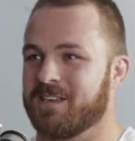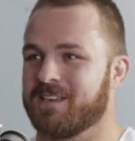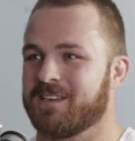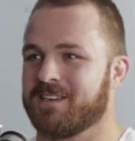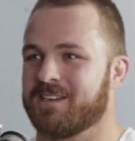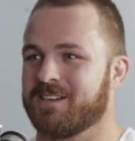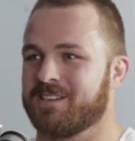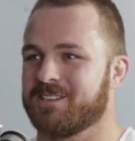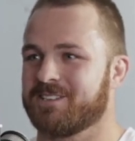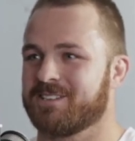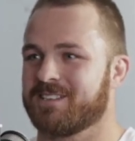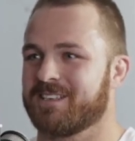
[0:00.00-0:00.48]

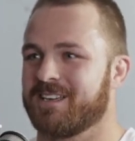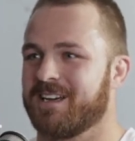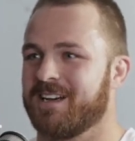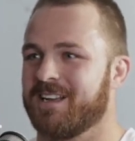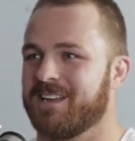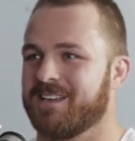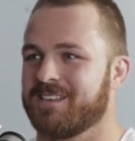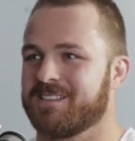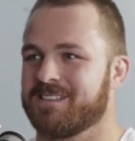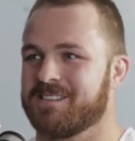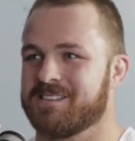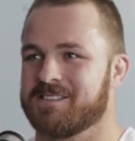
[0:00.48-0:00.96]
coach, Carl
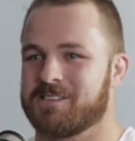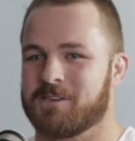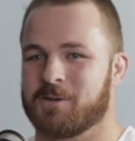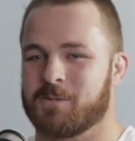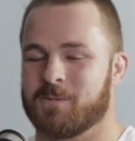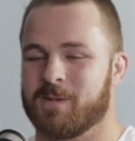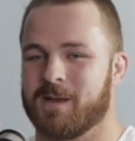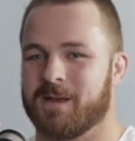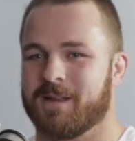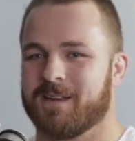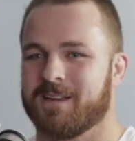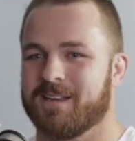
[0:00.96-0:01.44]
Axtens' old
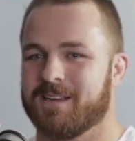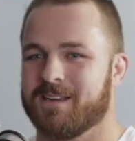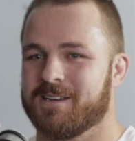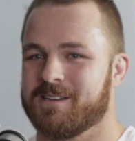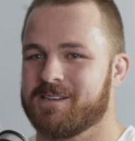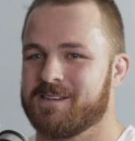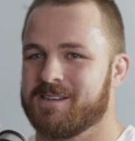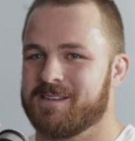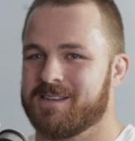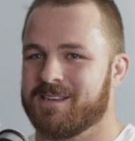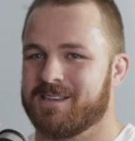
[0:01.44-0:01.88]
man, yeah,